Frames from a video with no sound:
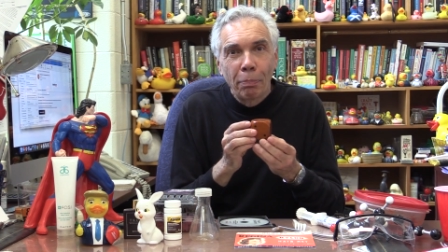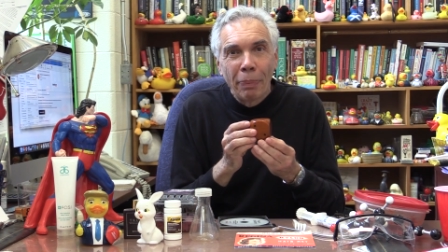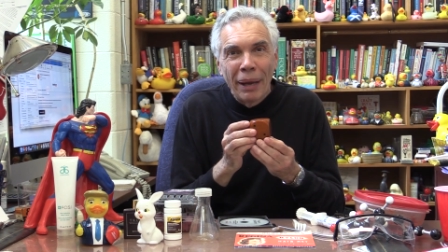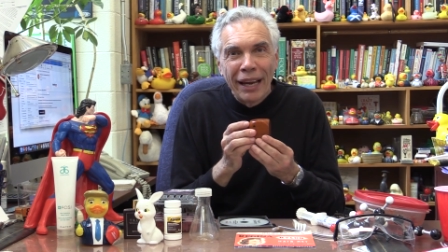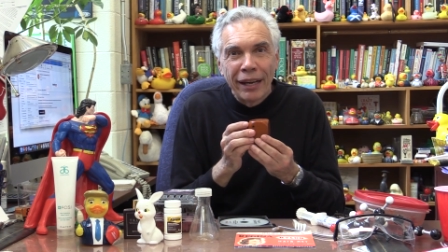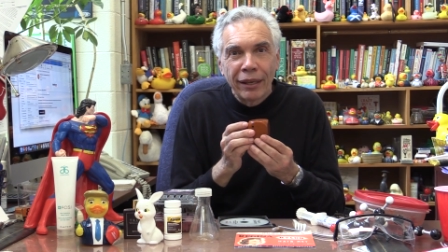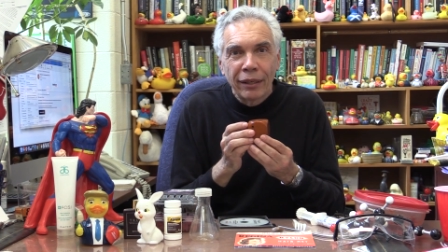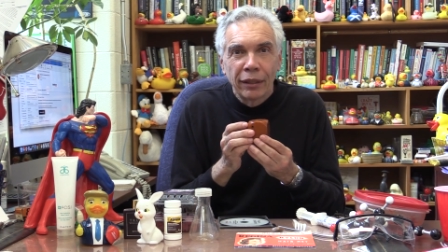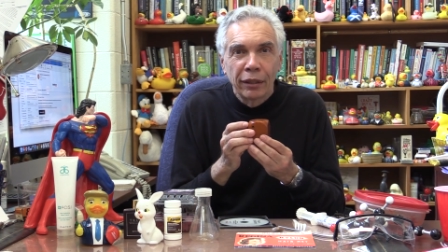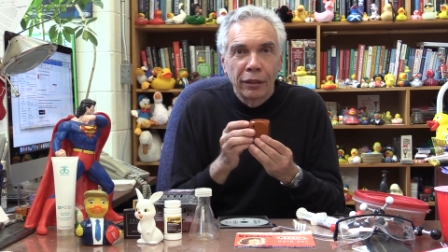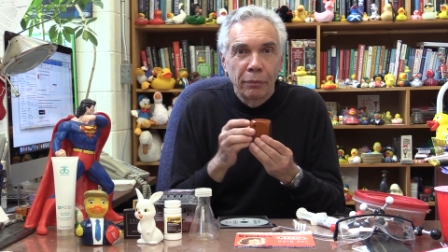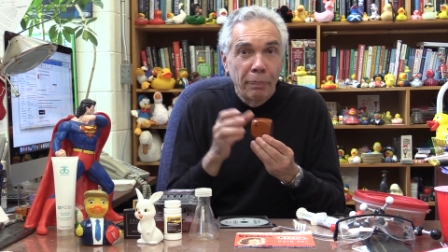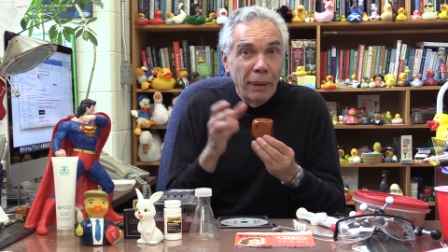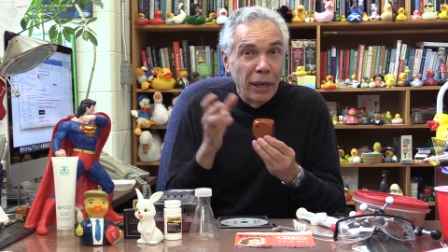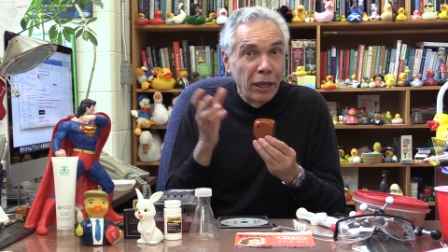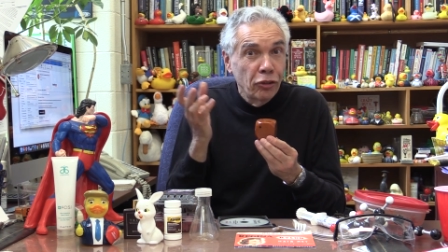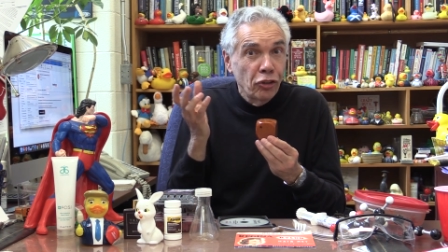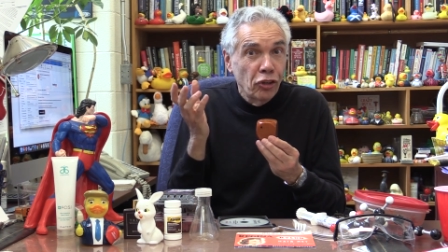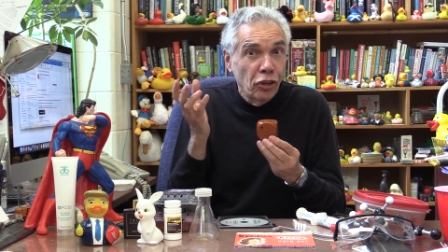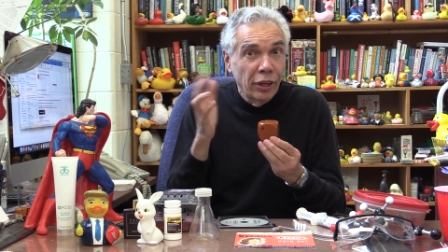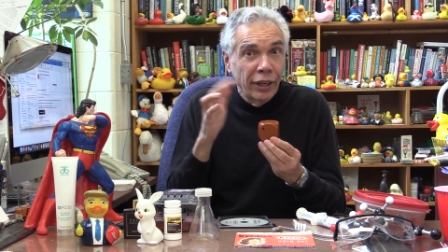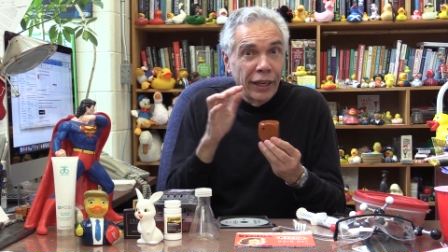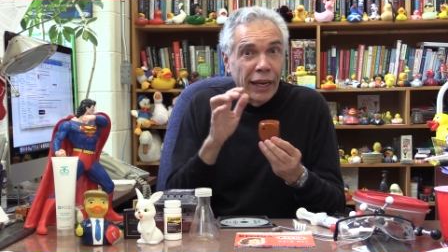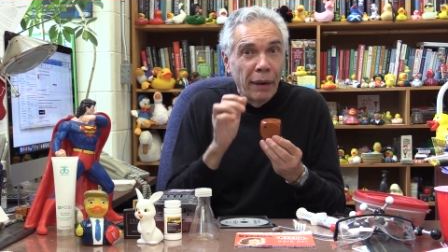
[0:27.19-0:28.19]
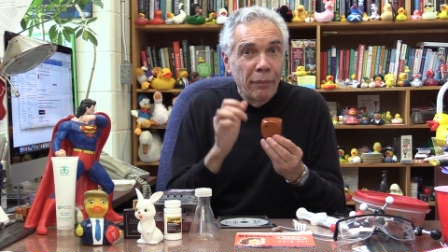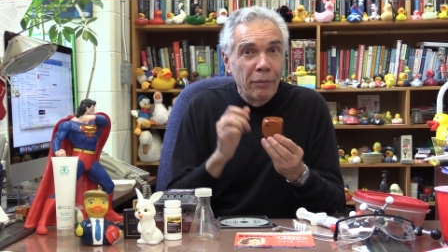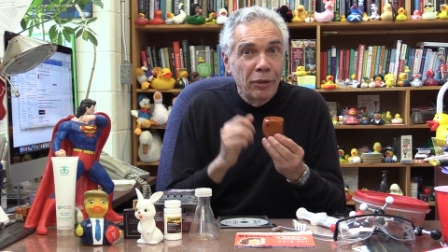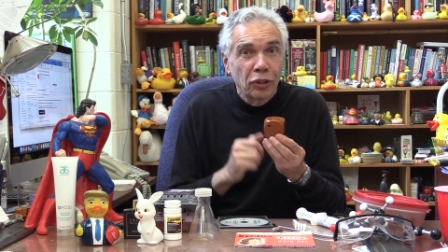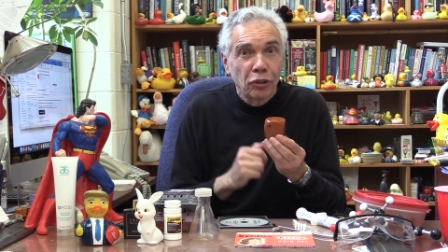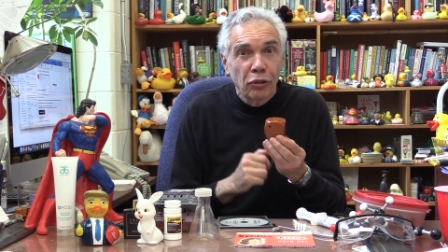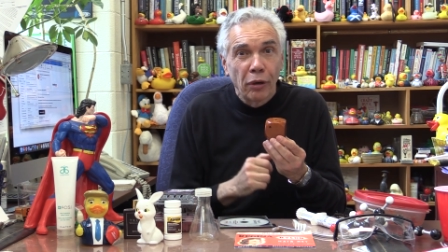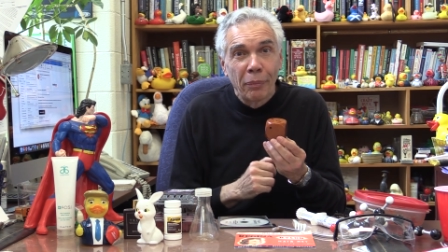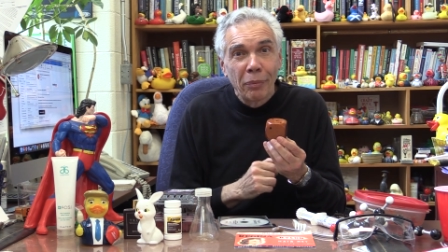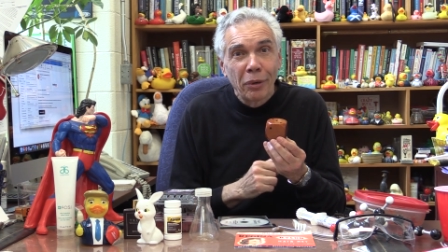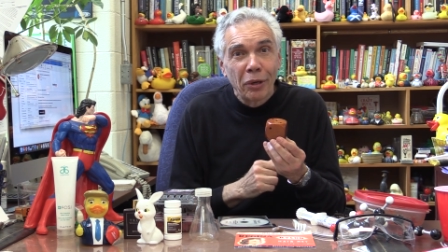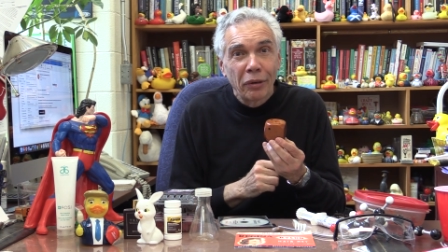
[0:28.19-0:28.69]
Baekeland, Belgian
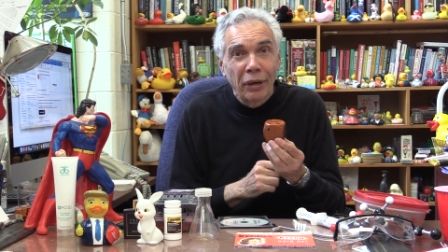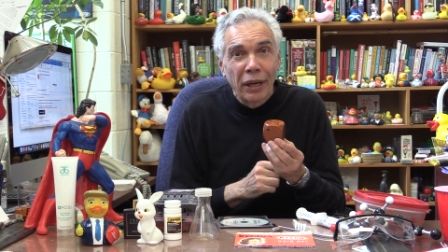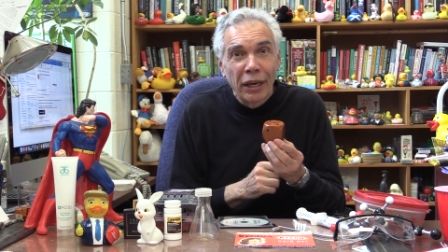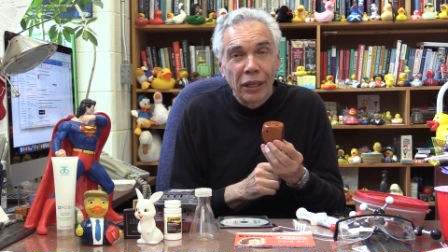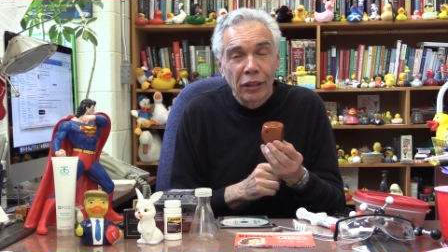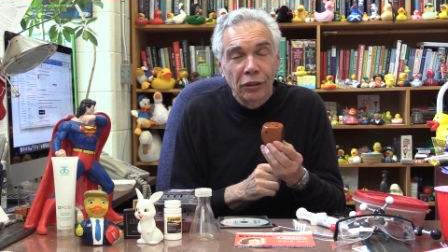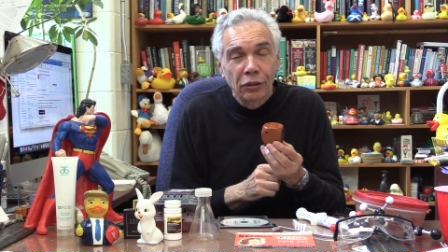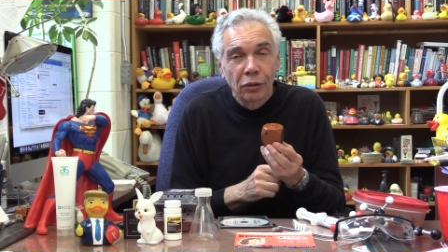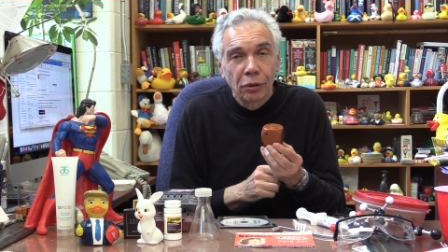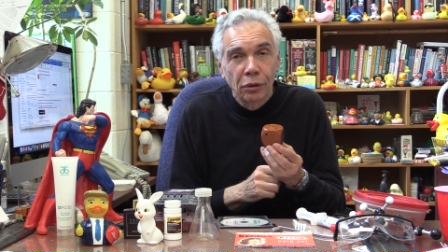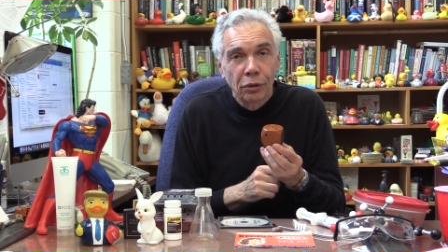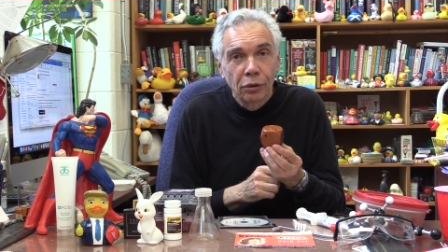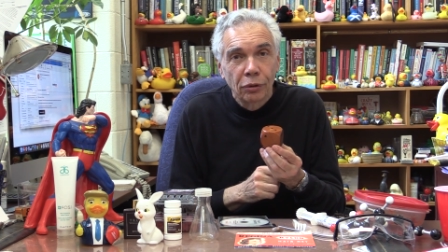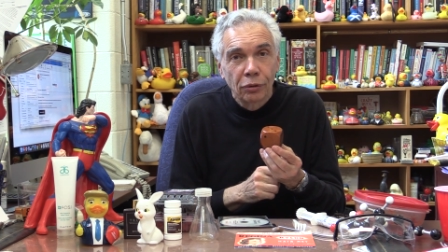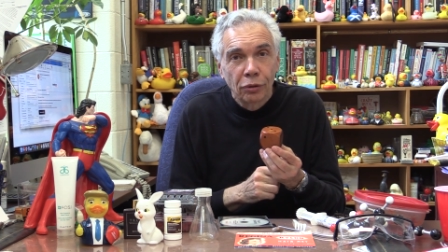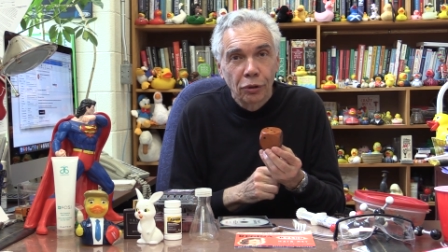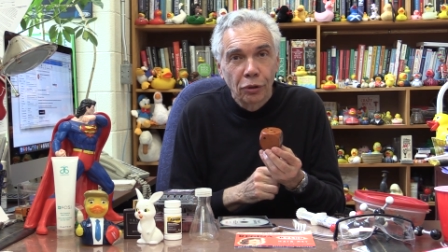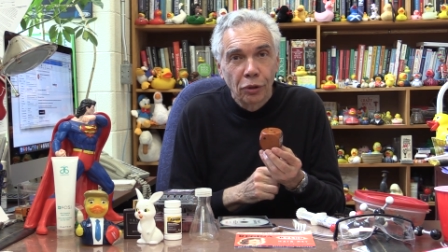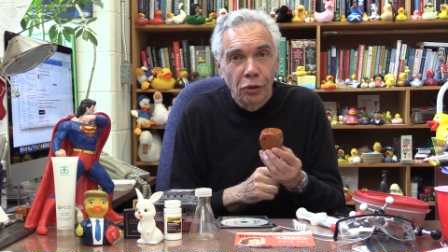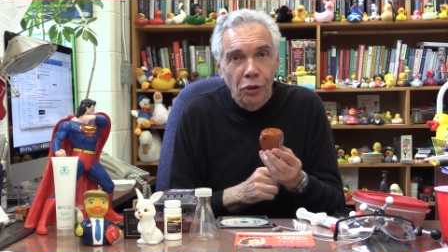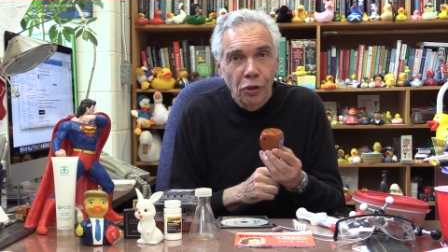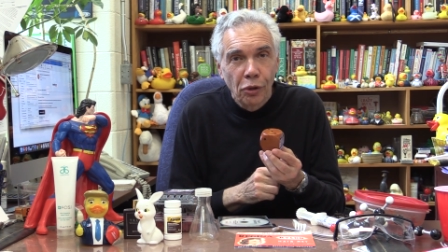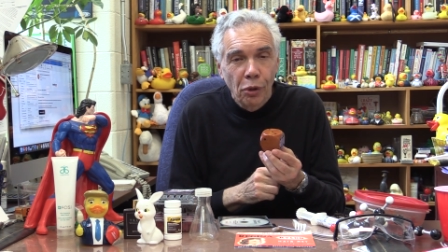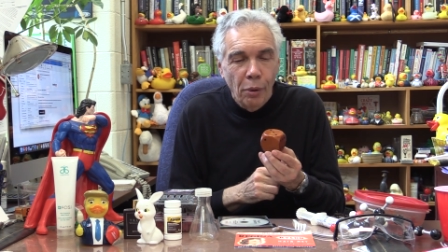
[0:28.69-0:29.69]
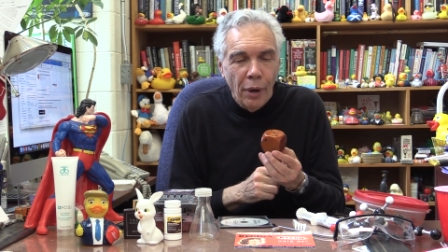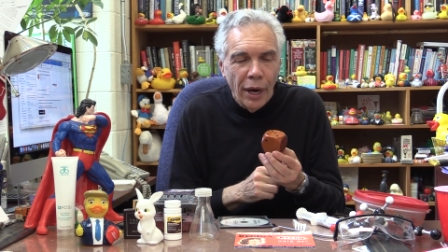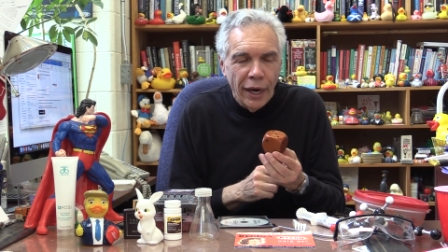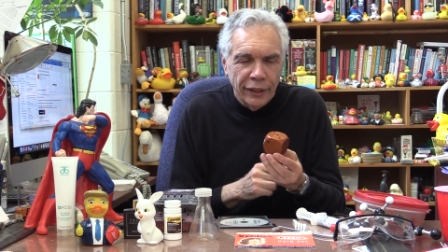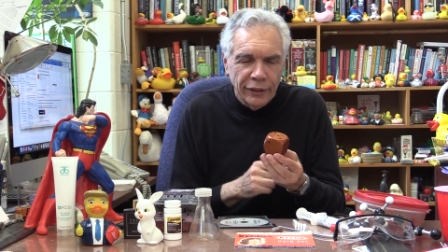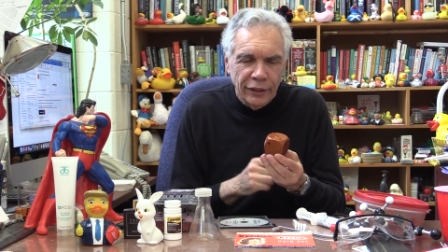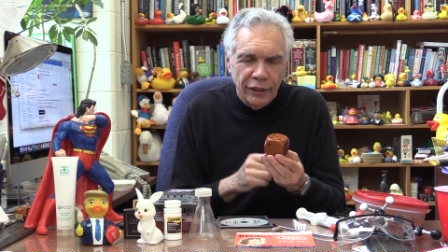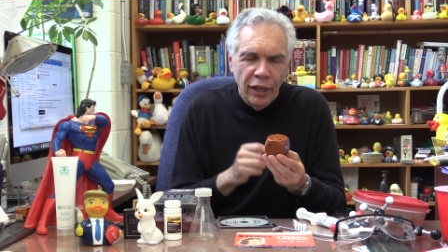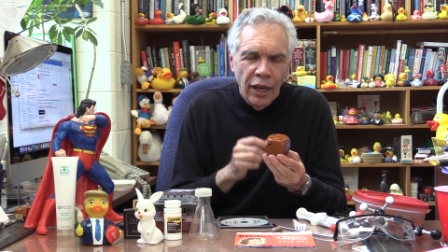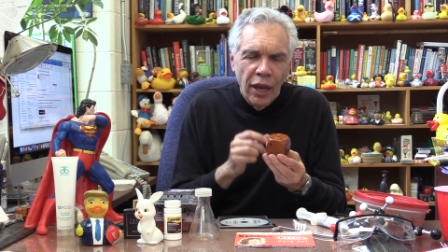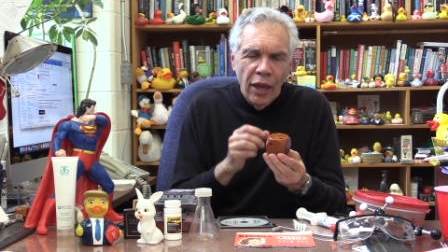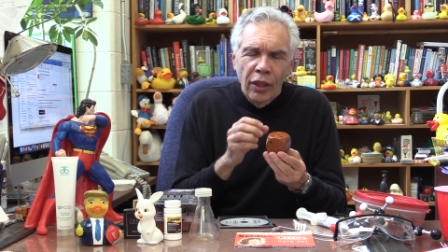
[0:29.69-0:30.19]
chemist who emigrated to, to the
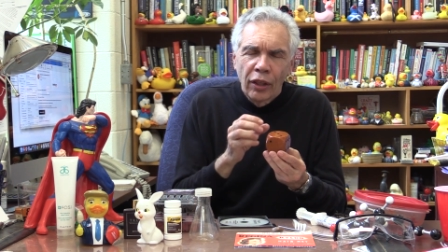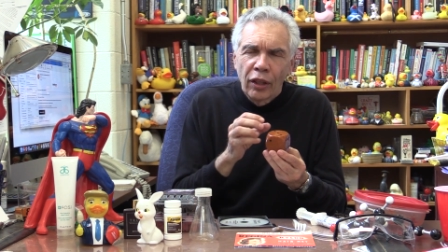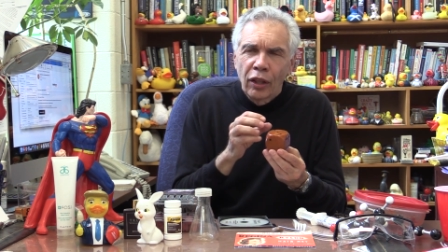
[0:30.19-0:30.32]
US.